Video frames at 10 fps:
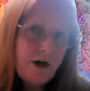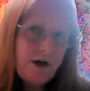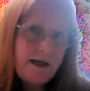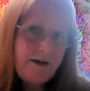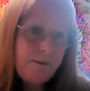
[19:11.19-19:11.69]

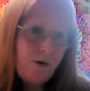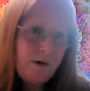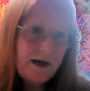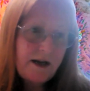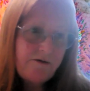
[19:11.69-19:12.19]
early in the
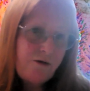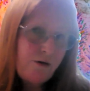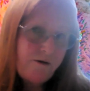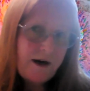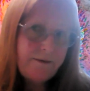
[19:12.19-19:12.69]
morning, like 4
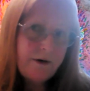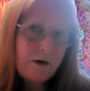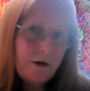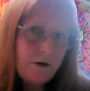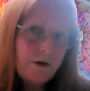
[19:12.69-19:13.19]
or 5
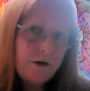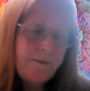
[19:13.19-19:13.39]
o'clock.